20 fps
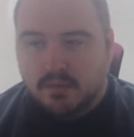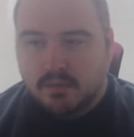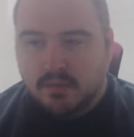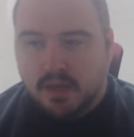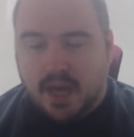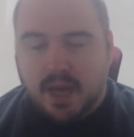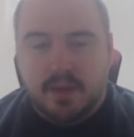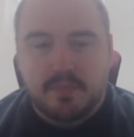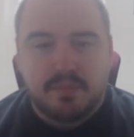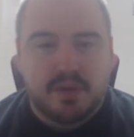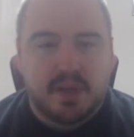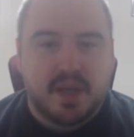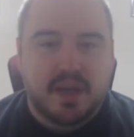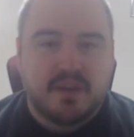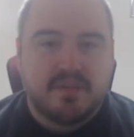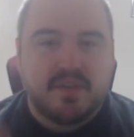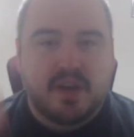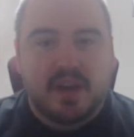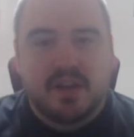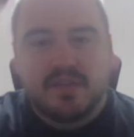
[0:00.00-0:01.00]
I played
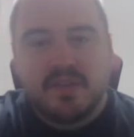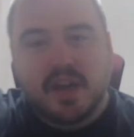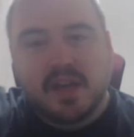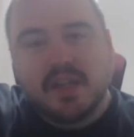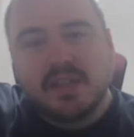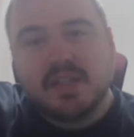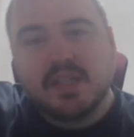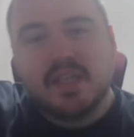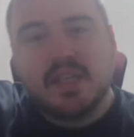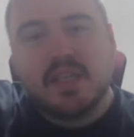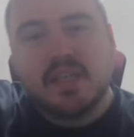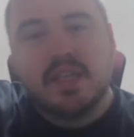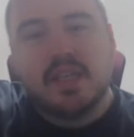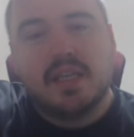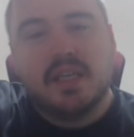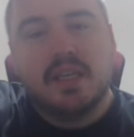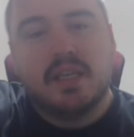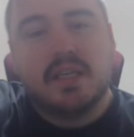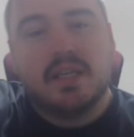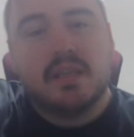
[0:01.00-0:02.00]
Final
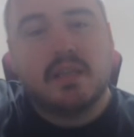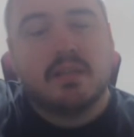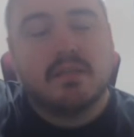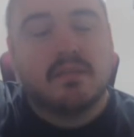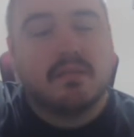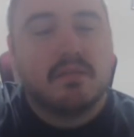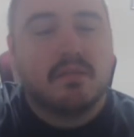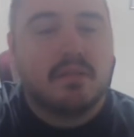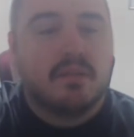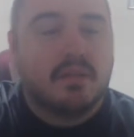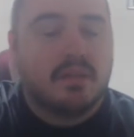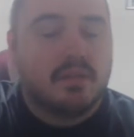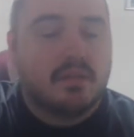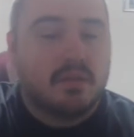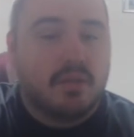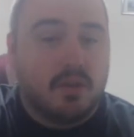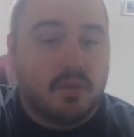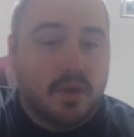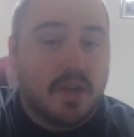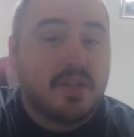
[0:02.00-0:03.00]
Fantasy
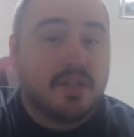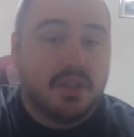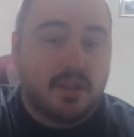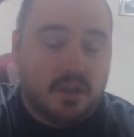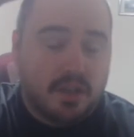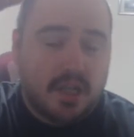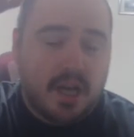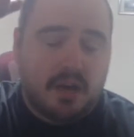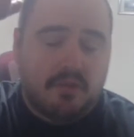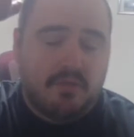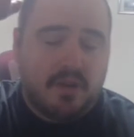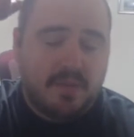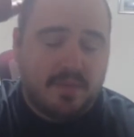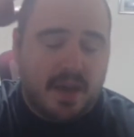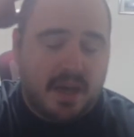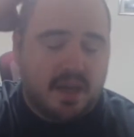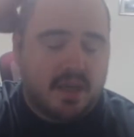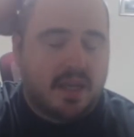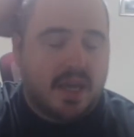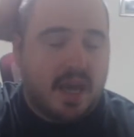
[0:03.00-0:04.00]
the original, not
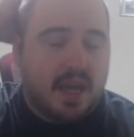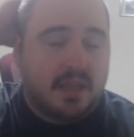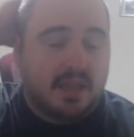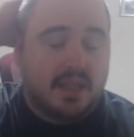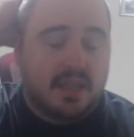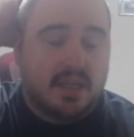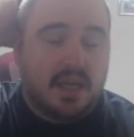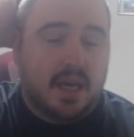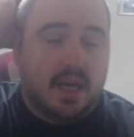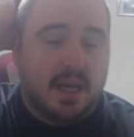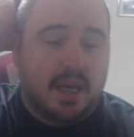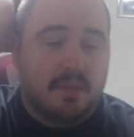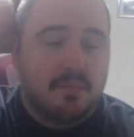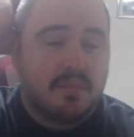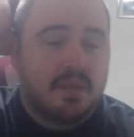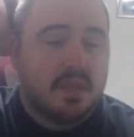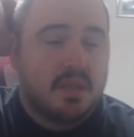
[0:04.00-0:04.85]
Remake, at the time.